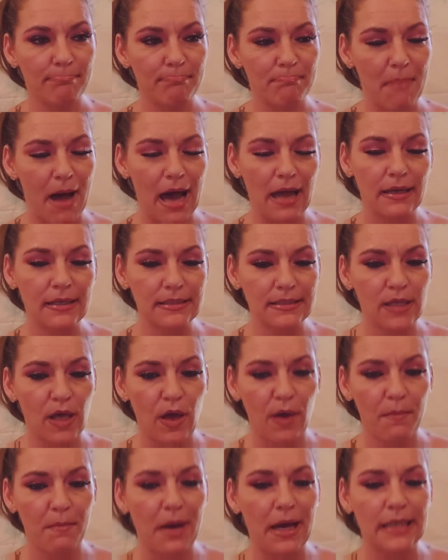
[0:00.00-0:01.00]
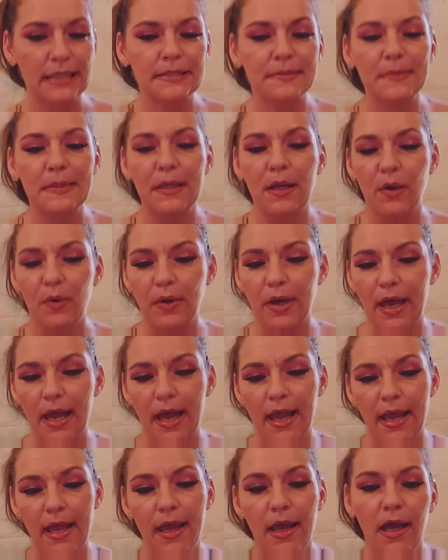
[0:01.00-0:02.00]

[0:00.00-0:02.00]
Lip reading: Mine's been okay.